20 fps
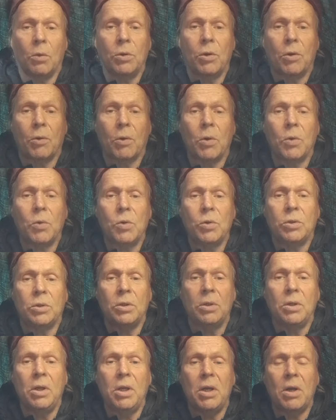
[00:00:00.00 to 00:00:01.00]
on a
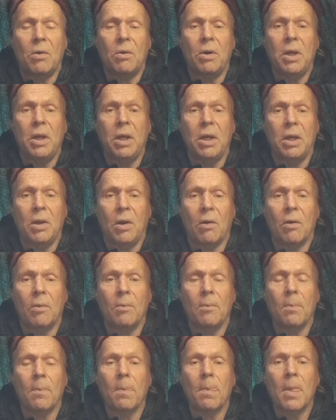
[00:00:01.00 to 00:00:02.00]
road near here,